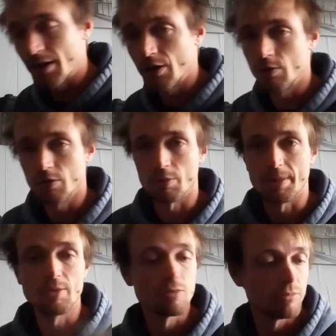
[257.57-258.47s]
I know a lot of
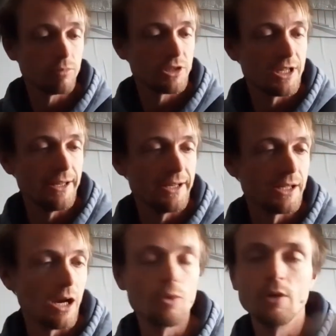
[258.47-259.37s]
people see these
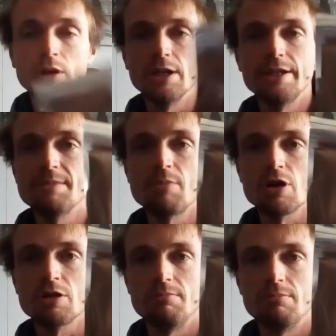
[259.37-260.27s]
now, are these
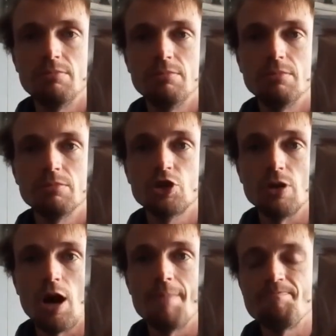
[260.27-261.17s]
mugs.
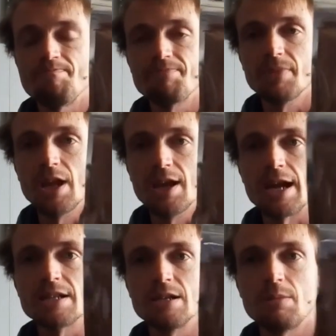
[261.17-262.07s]
So,
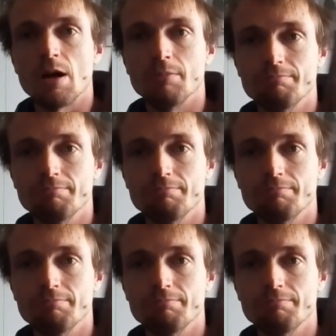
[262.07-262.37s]
cakes in a mug.